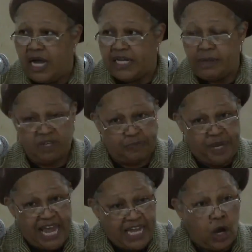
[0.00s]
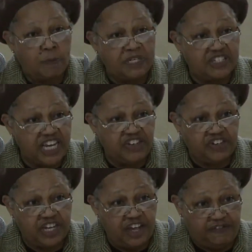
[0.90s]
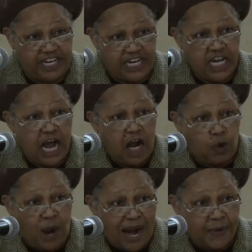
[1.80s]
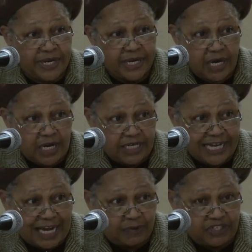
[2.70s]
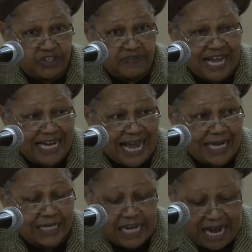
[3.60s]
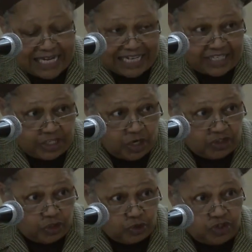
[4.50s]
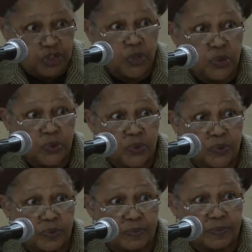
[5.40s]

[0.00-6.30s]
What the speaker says: And they must pay compensation if they acquire it under the Acquisition of Land Act. And that's in the Constitution too.